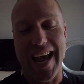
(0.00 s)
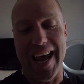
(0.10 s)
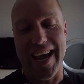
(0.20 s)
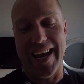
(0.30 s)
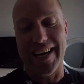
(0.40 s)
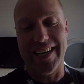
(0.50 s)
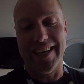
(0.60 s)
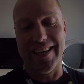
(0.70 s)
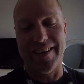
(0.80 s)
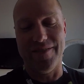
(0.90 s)
and
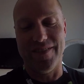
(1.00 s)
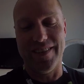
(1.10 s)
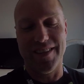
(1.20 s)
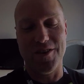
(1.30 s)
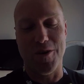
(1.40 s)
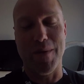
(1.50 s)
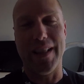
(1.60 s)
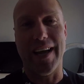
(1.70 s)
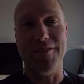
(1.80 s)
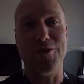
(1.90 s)
um, you know, my
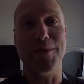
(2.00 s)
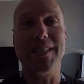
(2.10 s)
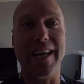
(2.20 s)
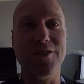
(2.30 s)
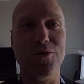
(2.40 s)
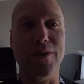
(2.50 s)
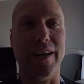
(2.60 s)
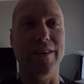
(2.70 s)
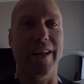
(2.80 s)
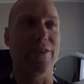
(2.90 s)
live streaming schedule
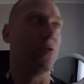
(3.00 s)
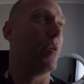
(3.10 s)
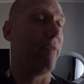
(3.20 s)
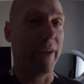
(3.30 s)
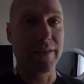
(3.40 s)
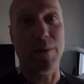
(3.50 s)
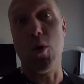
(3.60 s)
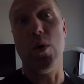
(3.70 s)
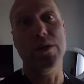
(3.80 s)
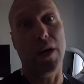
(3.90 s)
and and doing events. I'm
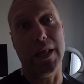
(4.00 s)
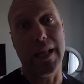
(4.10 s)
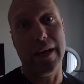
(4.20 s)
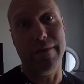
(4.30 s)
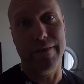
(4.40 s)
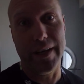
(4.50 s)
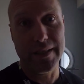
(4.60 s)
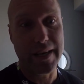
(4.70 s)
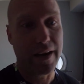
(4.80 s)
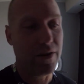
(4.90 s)
going to a lot of
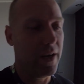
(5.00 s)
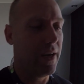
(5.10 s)
events now.